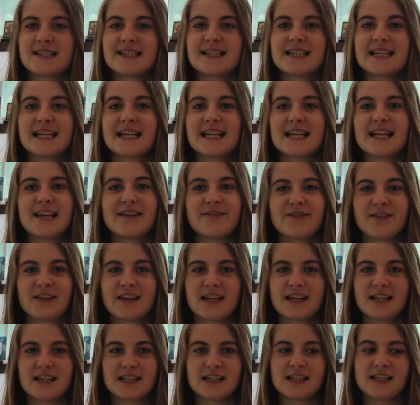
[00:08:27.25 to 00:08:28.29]

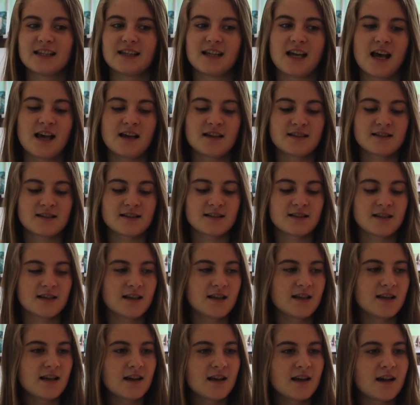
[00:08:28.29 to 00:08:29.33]
significantly less.
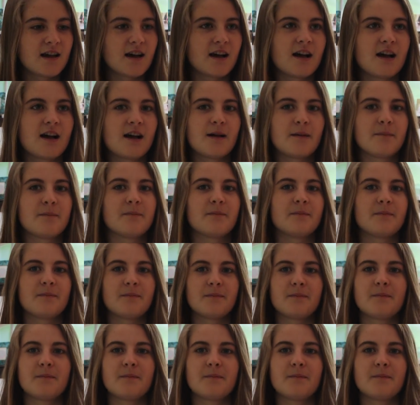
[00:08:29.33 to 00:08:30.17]
You